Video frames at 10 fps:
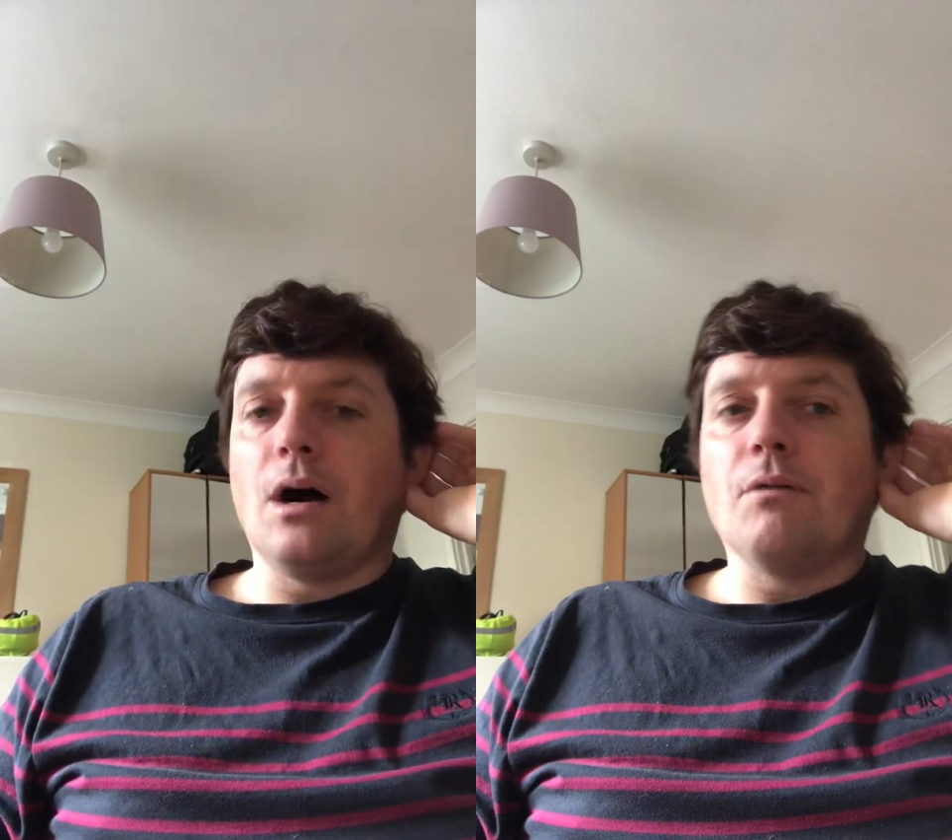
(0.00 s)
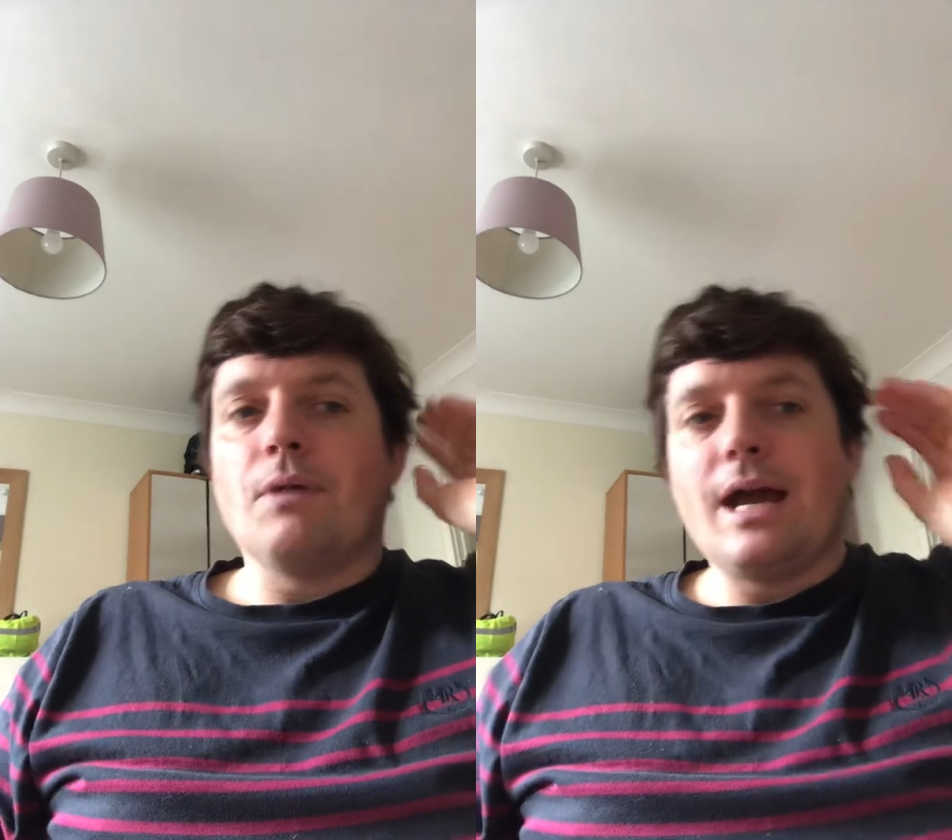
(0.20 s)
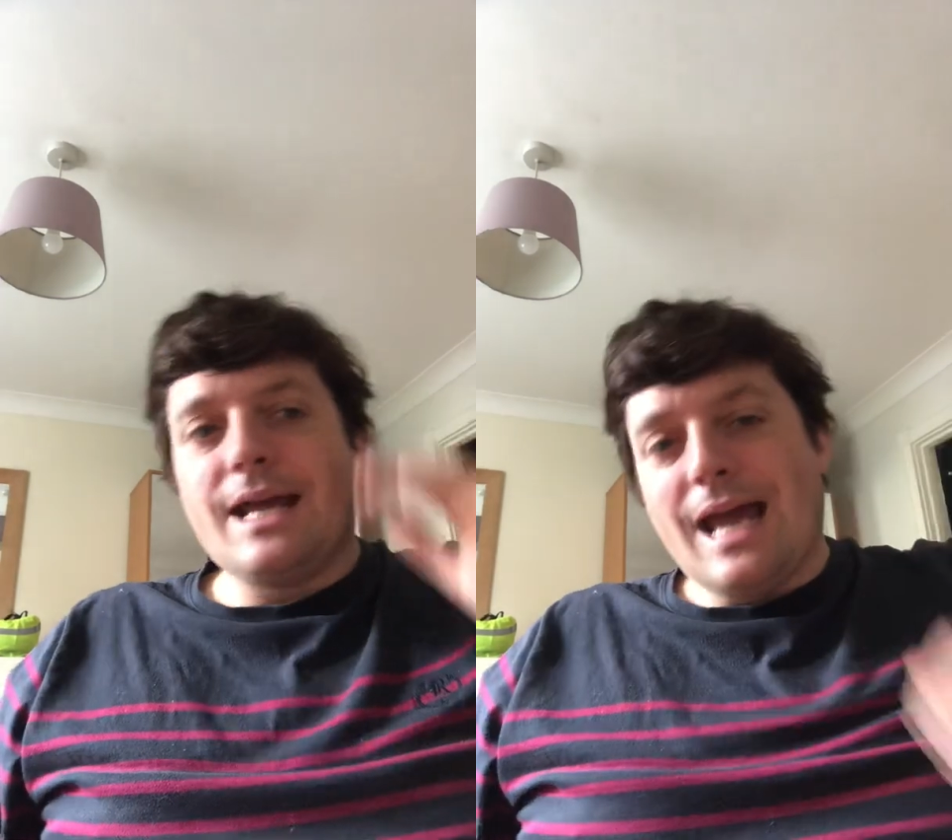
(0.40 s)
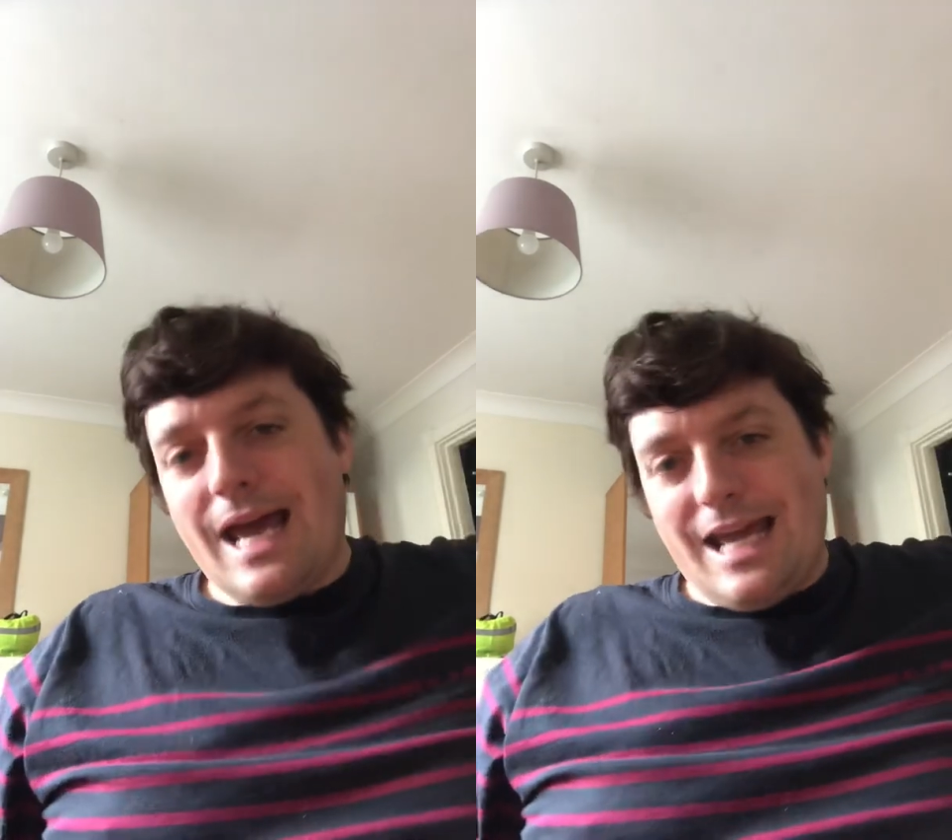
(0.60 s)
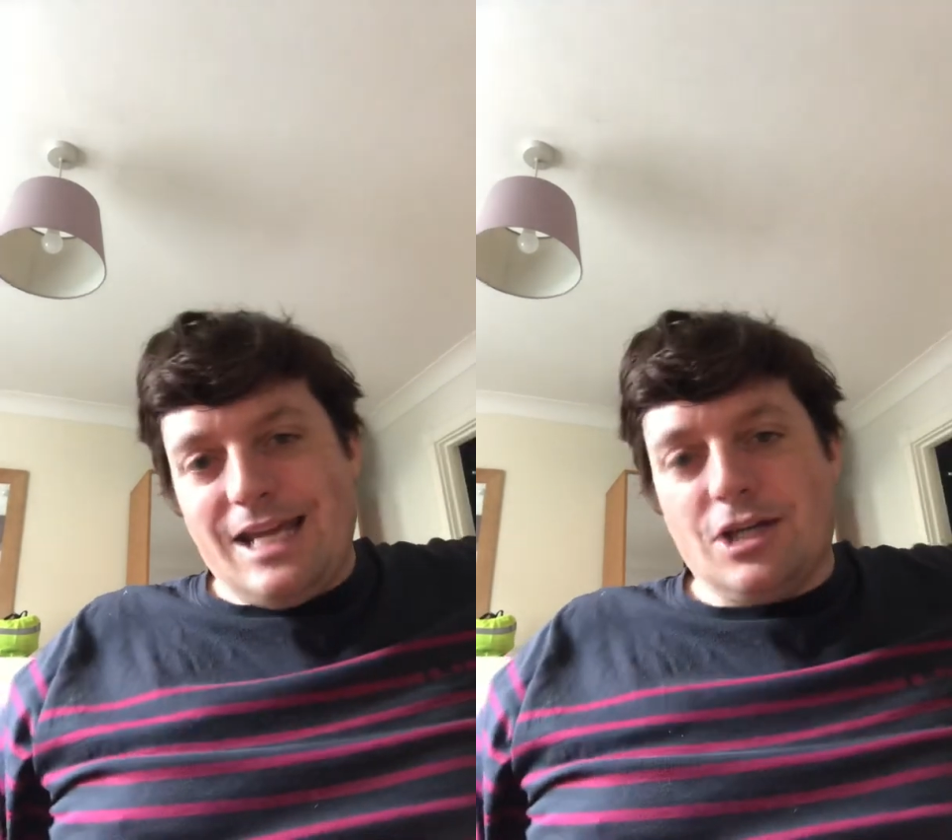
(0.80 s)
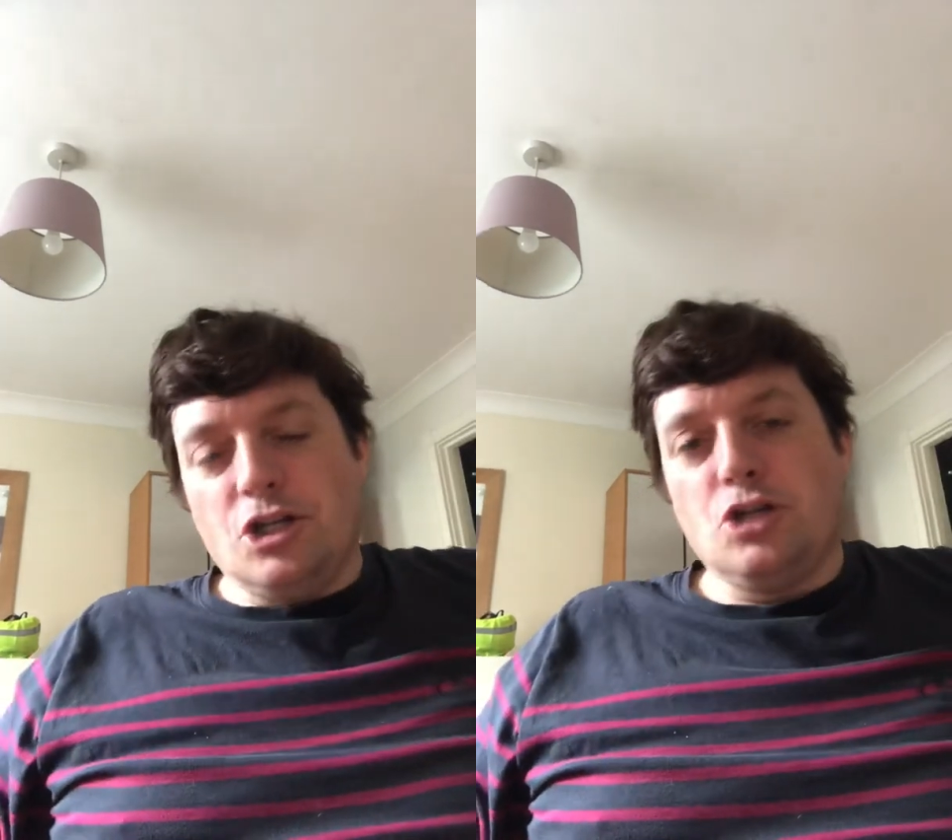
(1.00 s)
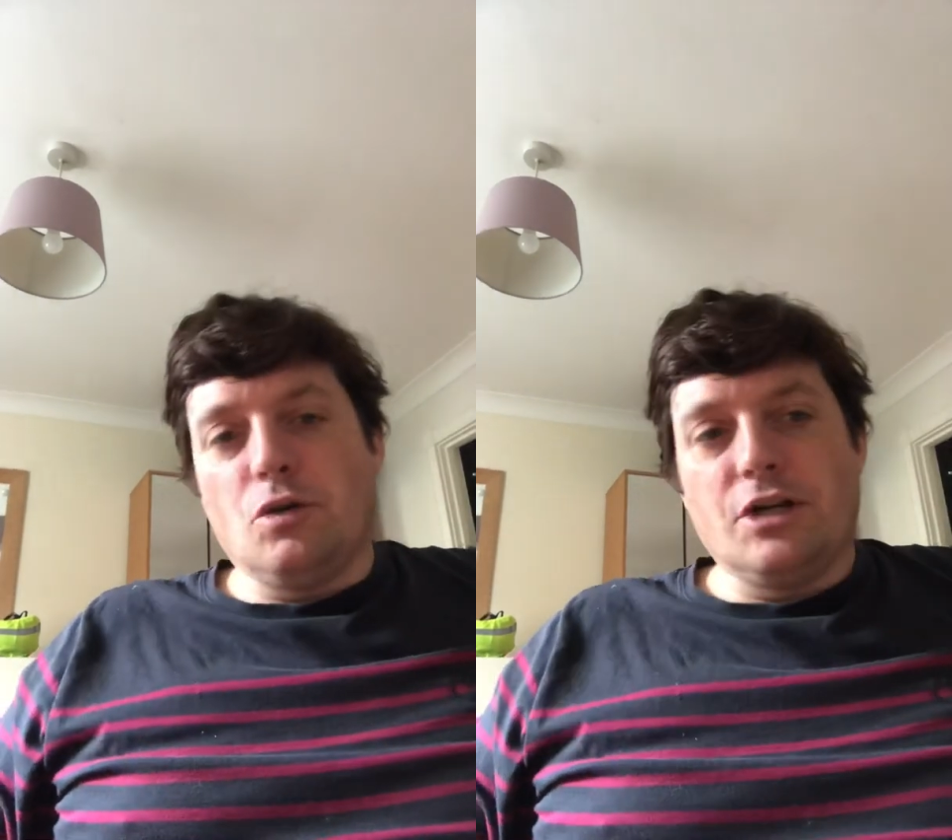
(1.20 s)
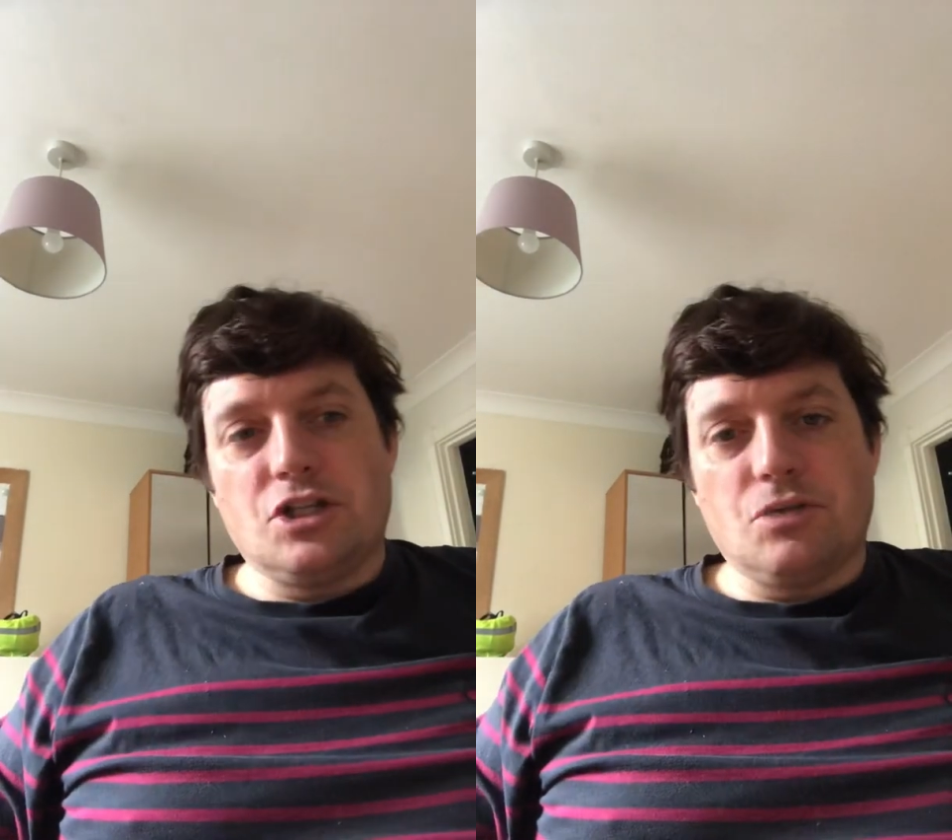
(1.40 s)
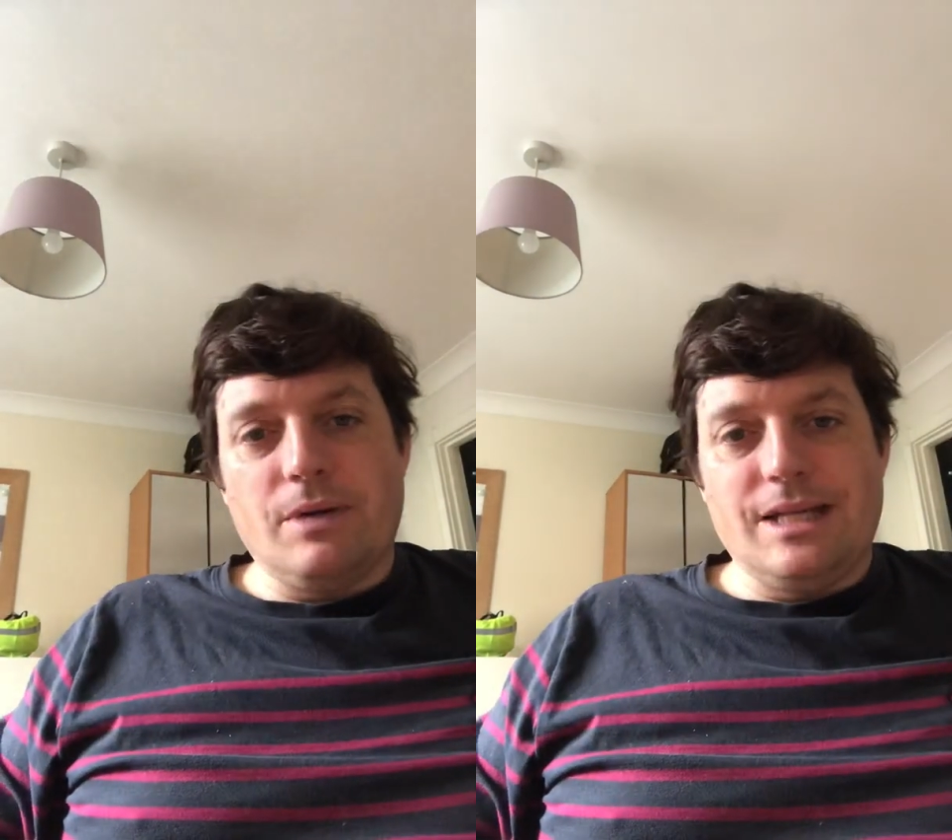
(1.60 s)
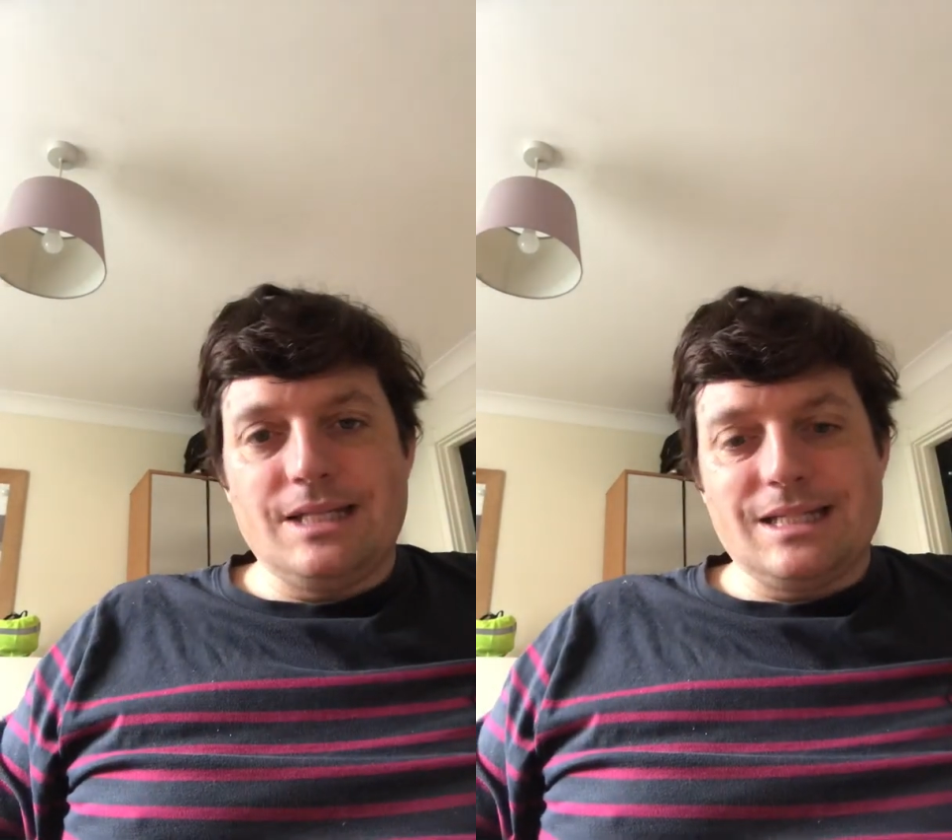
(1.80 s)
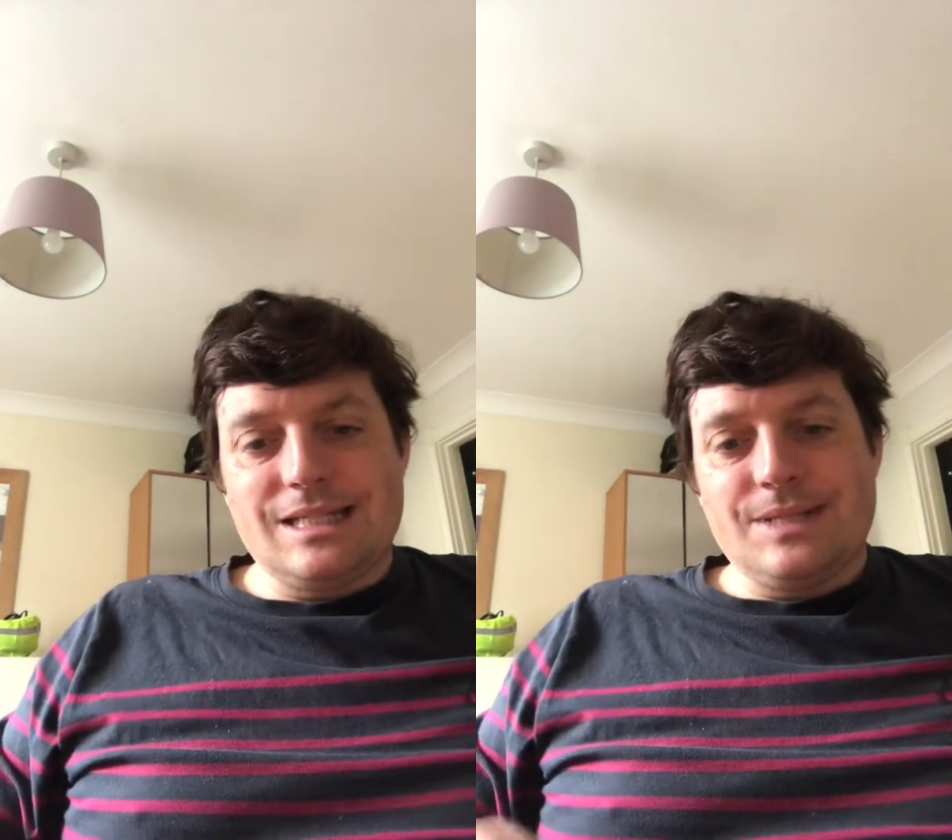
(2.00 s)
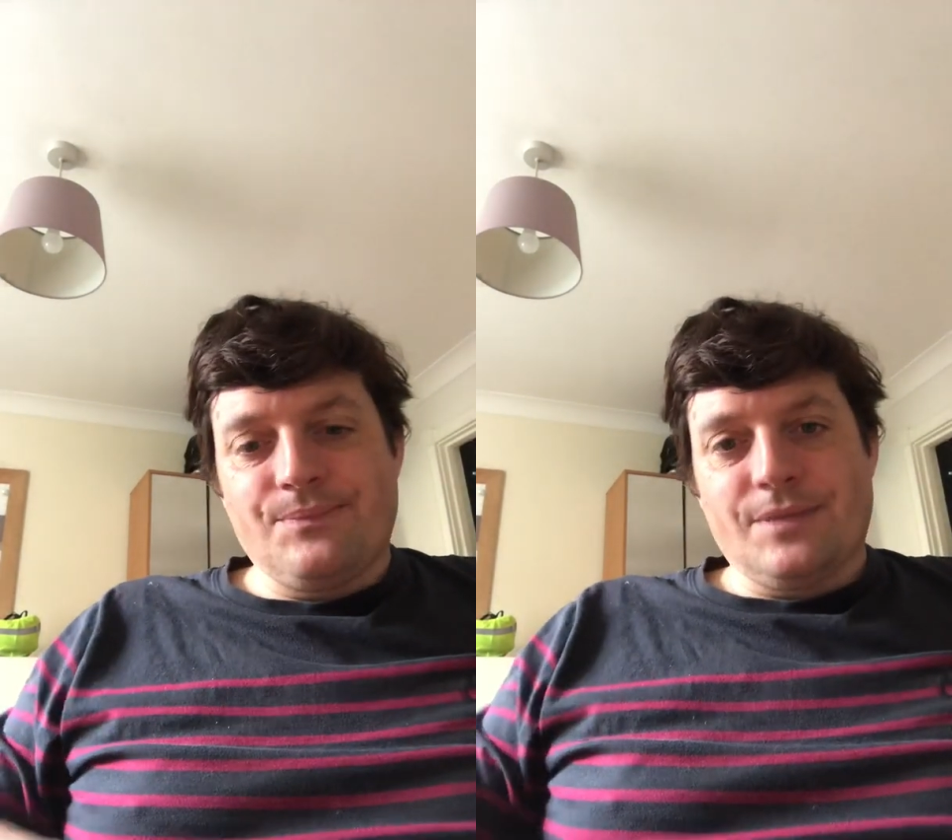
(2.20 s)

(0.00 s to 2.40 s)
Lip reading: Array A, conjoined twins.